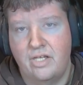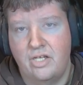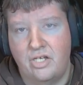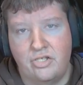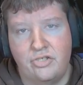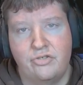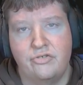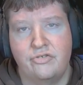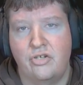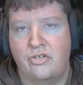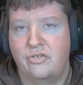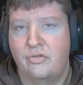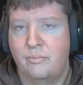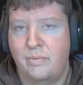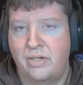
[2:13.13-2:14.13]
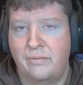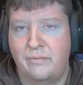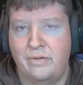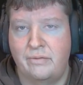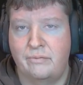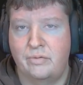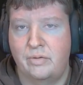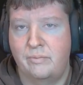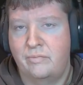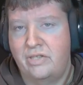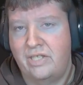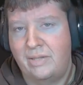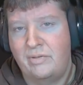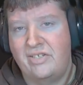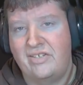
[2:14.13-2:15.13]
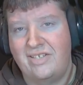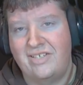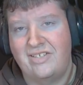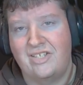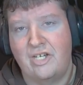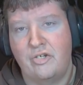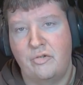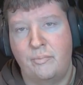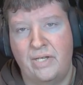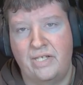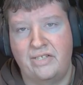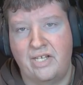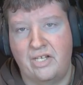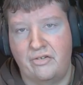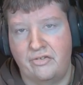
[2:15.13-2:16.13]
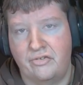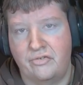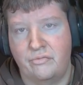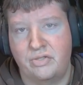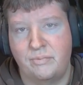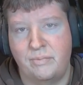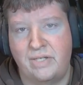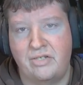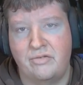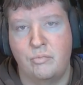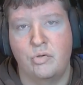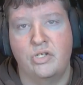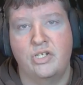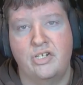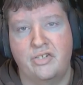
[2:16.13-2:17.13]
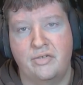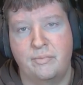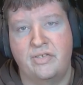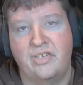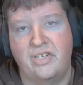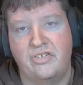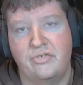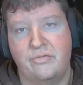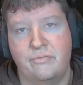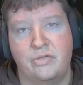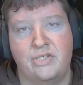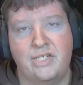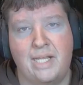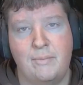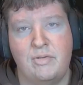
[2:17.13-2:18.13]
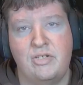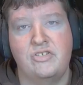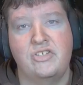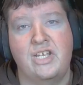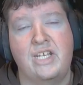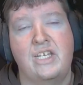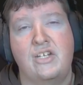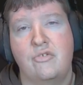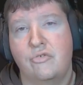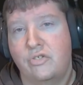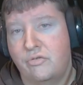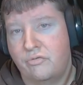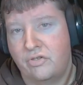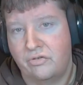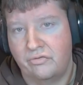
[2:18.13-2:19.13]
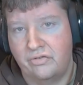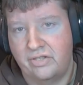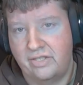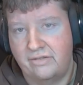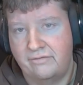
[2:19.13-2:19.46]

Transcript: Hunters also benefit from TBC-style pet talents, which means more customization for damage, tanking, or utility.